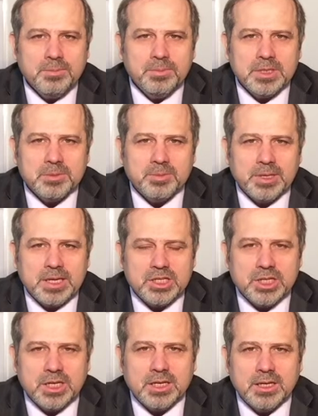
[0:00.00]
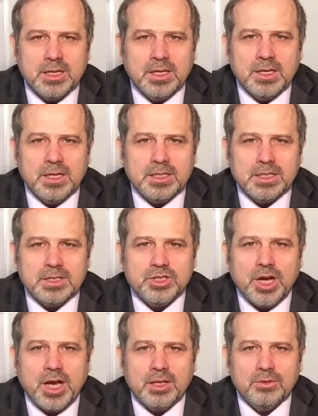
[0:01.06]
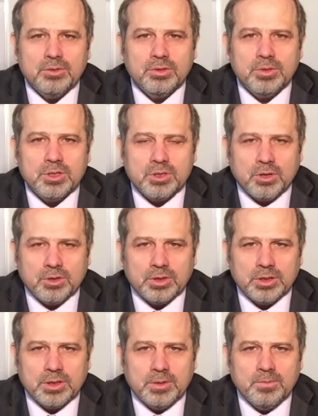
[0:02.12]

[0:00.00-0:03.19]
hip dysplasia is a childhood disorder.